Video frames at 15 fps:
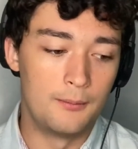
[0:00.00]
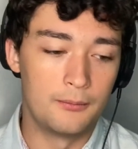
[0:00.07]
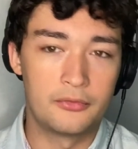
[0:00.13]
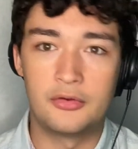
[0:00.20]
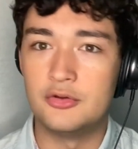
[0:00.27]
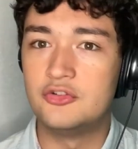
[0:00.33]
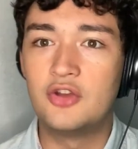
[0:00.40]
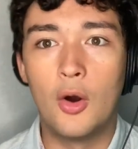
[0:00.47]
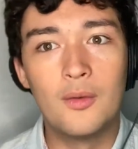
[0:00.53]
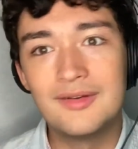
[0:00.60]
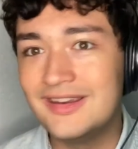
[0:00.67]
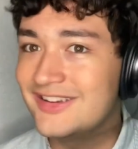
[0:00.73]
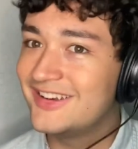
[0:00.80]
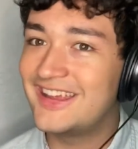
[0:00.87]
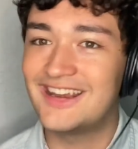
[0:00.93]
So you don't
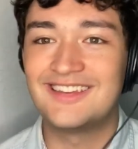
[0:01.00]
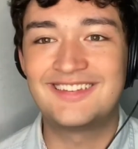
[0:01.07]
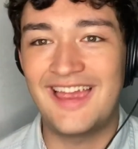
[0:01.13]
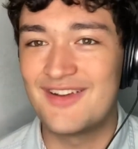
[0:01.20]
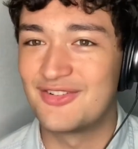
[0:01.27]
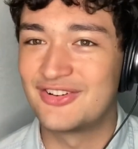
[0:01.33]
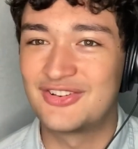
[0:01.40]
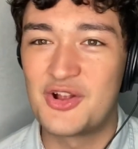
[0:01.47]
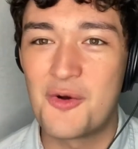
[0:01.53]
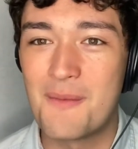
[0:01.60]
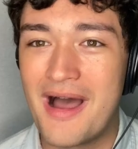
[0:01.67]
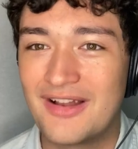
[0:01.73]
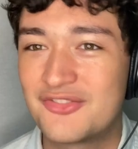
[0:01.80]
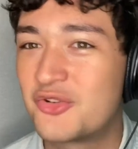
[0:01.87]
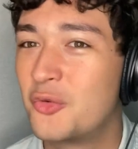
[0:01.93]
need to get into every single
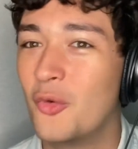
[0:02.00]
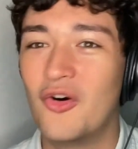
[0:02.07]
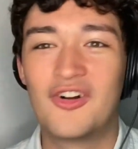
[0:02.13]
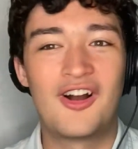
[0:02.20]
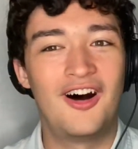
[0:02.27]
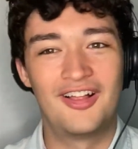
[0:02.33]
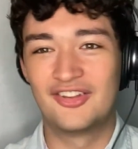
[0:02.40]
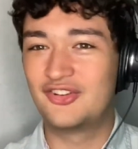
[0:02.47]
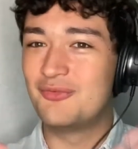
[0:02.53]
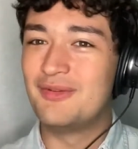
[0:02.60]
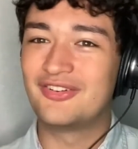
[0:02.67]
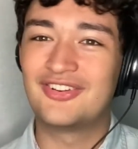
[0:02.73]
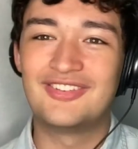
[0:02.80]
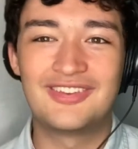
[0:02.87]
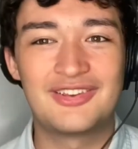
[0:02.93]
map school. College
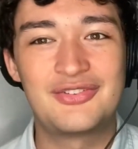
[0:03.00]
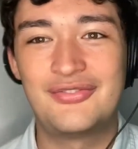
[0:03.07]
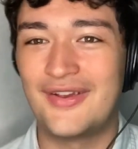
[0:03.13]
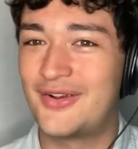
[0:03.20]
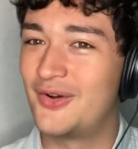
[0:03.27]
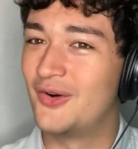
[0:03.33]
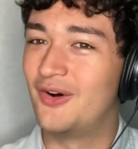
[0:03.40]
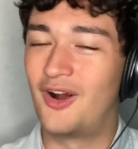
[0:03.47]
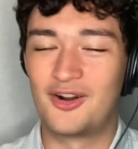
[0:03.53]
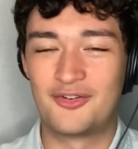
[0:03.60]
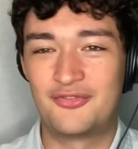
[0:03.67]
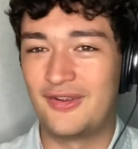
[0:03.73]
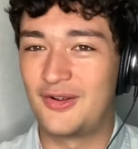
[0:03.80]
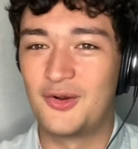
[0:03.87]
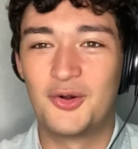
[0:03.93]
admissions are
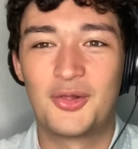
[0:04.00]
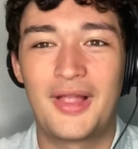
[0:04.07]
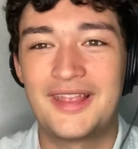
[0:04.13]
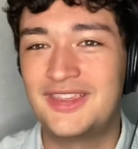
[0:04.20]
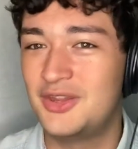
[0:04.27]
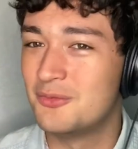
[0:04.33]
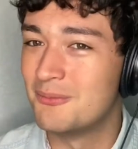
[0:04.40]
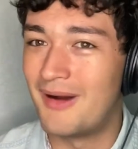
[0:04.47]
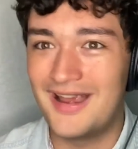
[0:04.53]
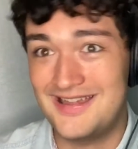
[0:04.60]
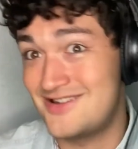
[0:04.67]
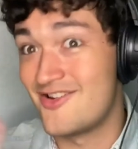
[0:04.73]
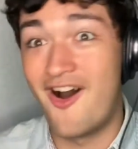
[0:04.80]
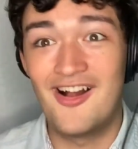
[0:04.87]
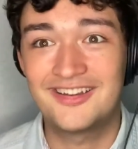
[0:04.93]
fickle. Like, you might
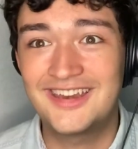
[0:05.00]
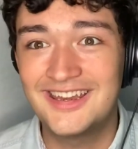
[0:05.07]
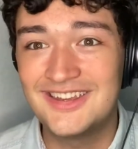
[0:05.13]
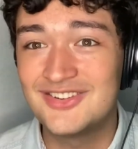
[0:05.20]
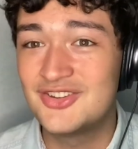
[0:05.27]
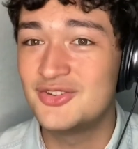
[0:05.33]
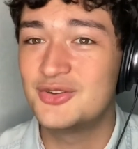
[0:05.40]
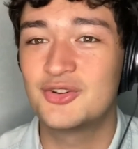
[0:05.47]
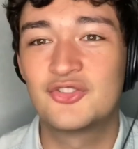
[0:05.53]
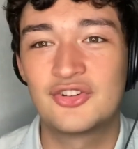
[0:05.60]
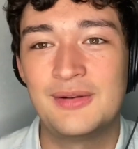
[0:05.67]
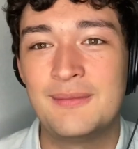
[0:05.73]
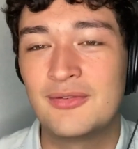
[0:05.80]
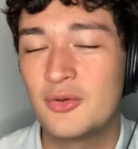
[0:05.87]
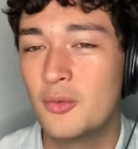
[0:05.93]
not get into your
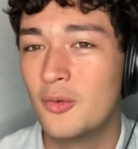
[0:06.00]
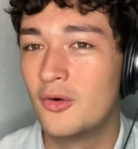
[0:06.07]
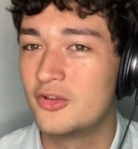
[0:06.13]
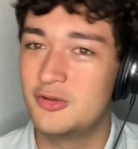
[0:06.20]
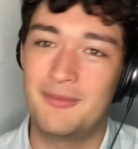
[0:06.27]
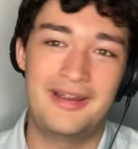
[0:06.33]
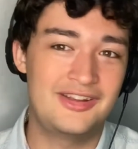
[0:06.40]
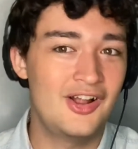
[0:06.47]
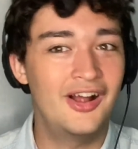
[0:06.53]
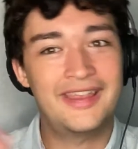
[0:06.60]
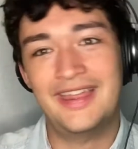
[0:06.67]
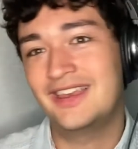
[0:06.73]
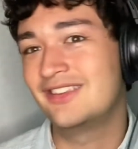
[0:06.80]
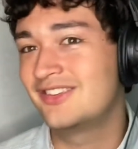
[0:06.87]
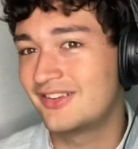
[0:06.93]
dream school, you might not
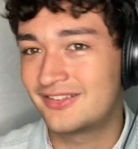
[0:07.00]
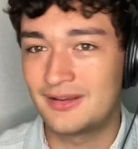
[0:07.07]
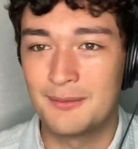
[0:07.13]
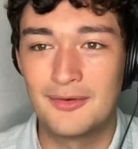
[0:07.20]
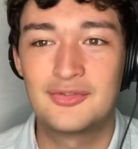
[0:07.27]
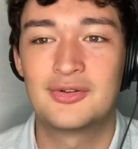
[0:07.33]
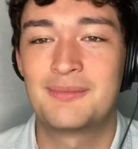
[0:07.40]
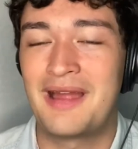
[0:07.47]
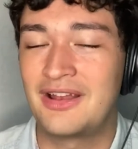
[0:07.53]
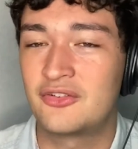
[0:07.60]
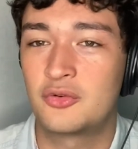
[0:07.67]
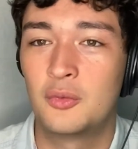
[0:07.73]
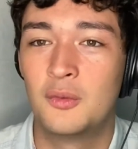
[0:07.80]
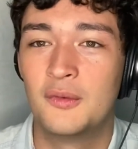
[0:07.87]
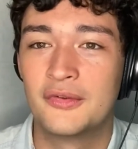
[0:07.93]
get into some of your match
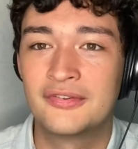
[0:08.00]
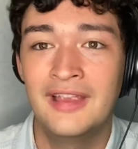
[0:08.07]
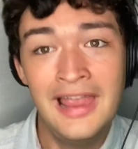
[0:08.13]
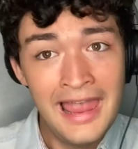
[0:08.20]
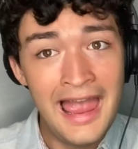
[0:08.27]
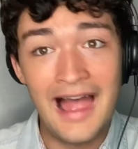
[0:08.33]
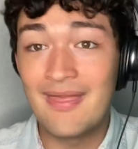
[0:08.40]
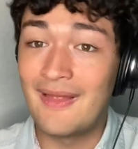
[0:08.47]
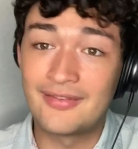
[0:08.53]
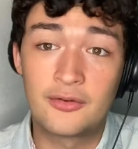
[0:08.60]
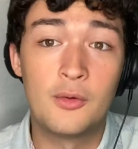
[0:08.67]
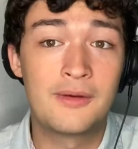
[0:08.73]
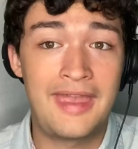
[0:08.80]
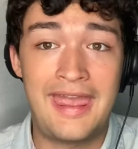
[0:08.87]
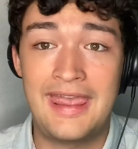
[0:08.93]
schools, and that's
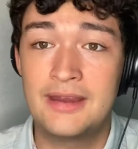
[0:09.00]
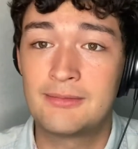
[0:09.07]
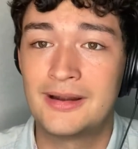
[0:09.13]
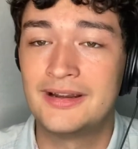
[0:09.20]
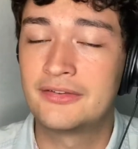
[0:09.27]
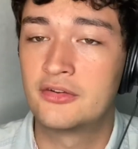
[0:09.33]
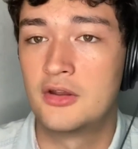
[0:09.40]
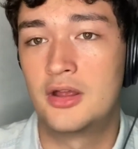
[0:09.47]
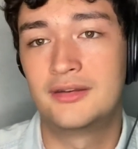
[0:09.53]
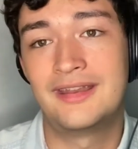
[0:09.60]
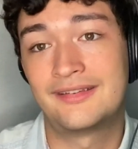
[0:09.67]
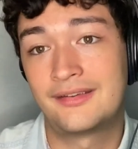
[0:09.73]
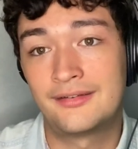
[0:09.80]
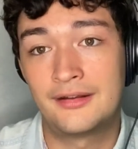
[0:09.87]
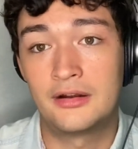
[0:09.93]
okay, right? It's not
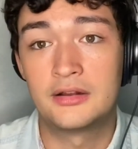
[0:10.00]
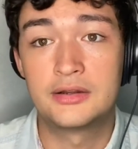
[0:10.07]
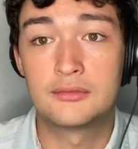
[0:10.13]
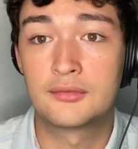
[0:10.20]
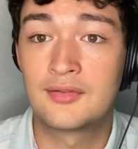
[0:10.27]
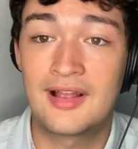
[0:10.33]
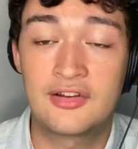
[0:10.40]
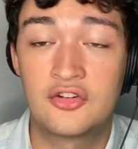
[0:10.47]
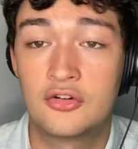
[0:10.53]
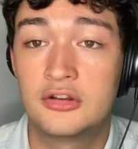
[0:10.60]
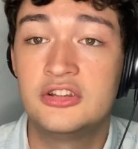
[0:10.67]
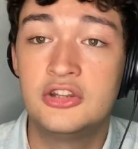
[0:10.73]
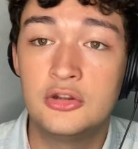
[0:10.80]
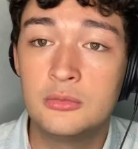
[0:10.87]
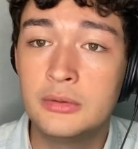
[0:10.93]
necessarily a reflection on
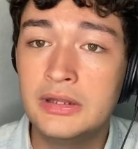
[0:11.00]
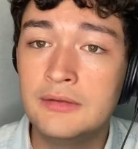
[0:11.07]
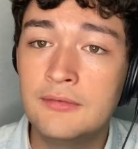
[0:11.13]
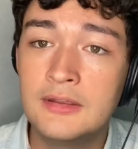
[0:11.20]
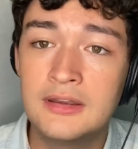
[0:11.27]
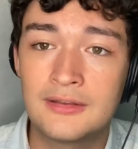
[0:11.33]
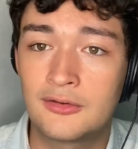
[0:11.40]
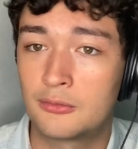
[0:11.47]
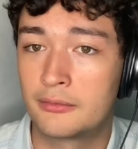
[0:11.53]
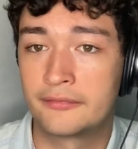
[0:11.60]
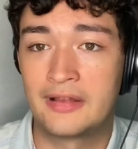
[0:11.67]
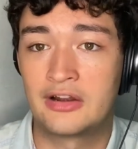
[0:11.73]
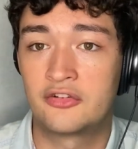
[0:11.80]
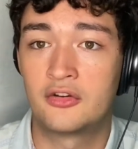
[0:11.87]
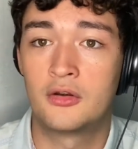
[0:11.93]
you even, it's a
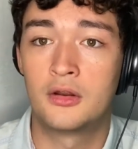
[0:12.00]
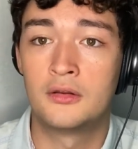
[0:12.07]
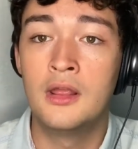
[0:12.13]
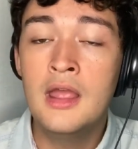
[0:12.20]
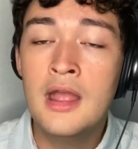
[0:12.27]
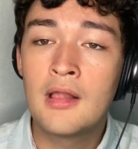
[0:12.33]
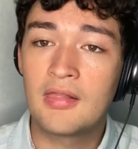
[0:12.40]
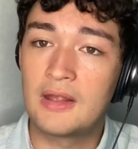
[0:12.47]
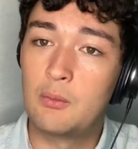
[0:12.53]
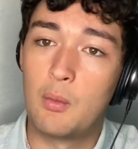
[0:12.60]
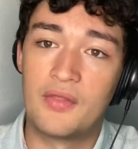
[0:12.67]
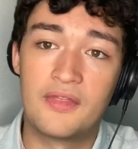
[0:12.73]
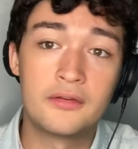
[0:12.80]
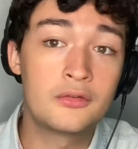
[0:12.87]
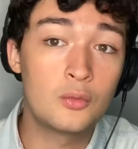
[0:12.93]
reflection on like
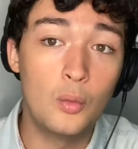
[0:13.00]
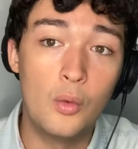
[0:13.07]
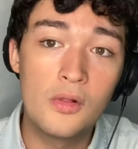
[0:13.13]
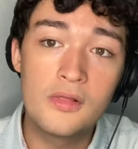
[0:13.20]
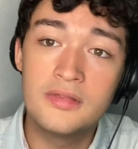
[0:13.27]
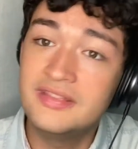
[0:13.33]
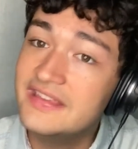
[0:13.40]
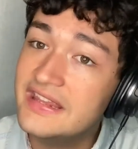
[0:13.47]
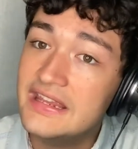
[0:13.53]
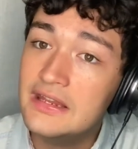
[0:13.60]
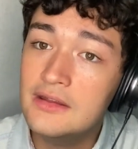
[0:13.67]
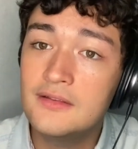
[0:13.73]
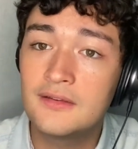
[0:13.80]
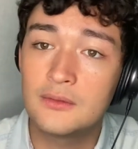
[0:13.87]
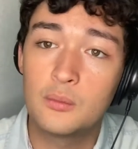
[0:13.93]
what the school
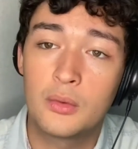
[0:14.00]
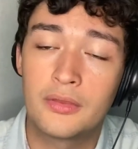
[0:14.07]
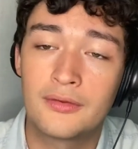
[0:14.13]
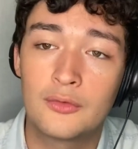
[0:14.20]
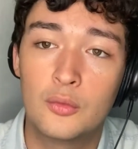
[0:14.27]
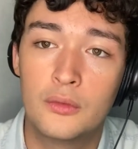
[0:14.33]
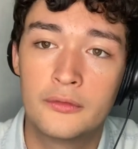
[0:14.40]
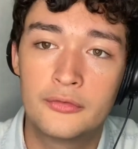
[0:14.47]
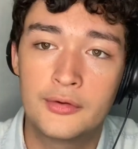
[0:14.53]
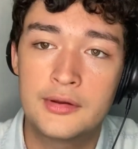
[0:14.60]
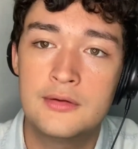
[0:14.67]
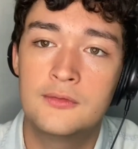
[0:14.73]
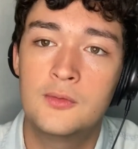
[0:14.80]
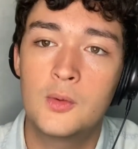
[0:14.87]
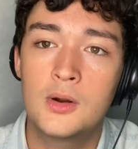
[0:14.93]
needs and what the school is
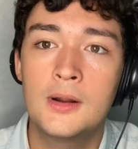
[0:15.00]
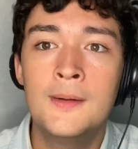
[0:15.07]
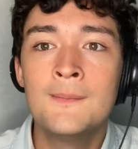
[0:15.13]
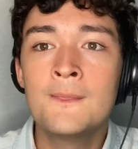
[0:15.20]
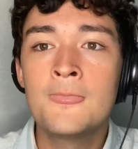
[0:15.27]
looking for.